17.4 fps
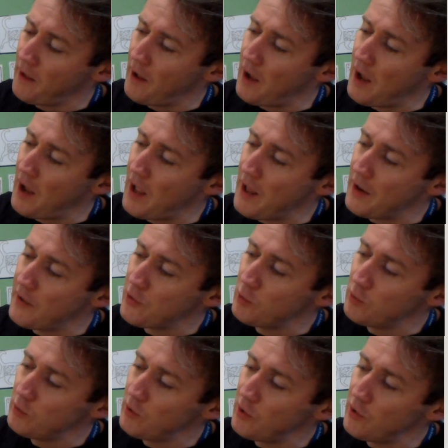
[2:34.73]
And
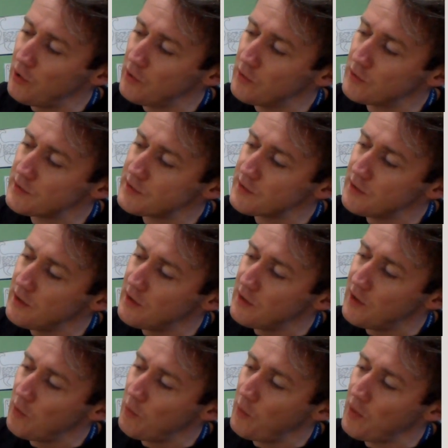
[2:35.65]
you learnt
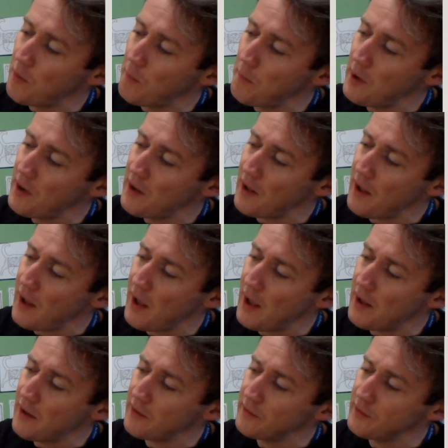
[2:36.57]
that when the minute
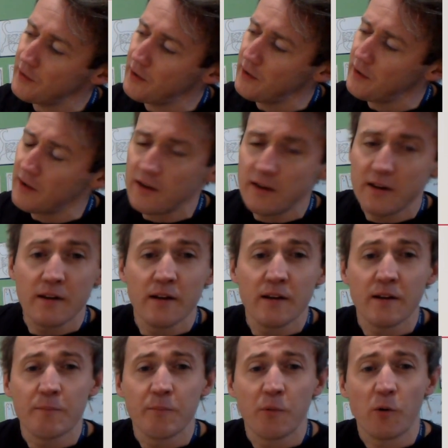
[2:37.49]
hand
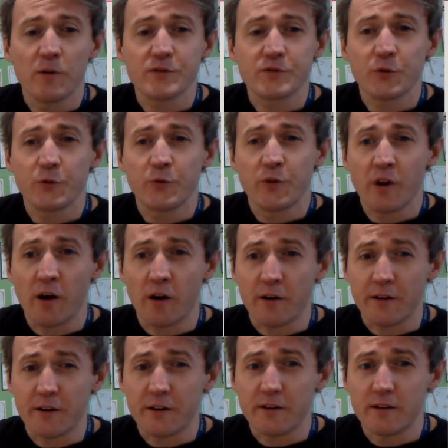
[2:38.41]
points to
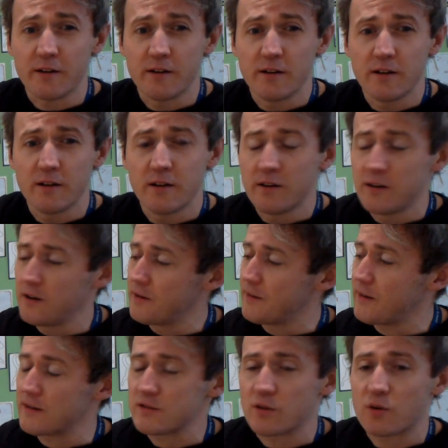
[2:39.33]
9,
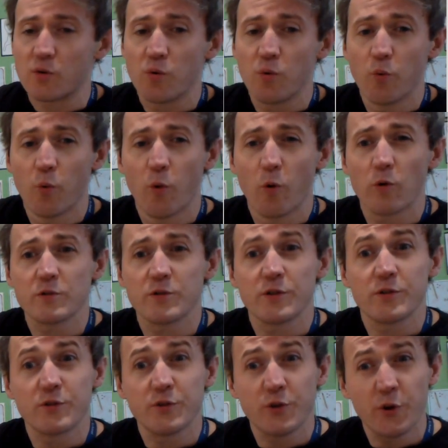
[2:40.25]
that's a
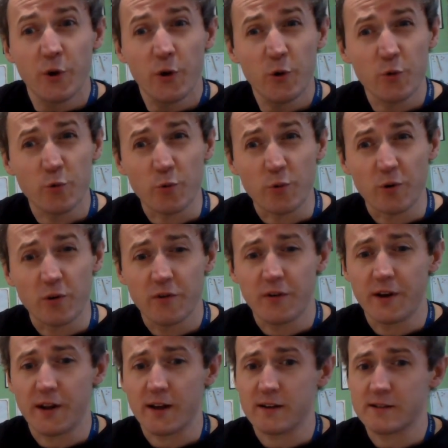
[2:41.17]
quarter to
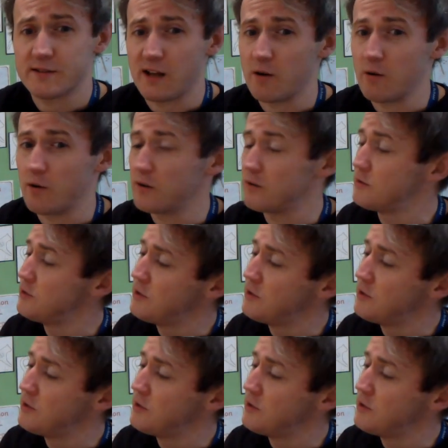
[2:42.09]
the next hour.